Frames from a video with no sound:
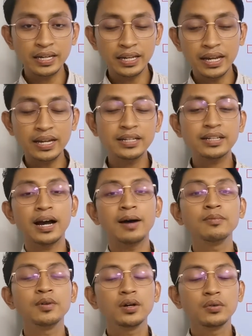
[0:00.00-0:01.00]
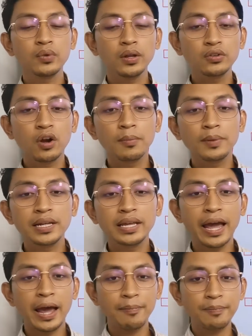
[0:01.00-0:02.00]
in income will
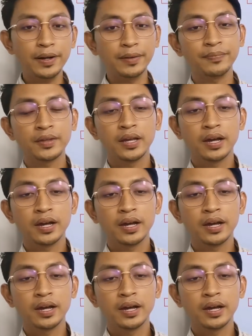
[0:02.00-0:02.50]
normally happen.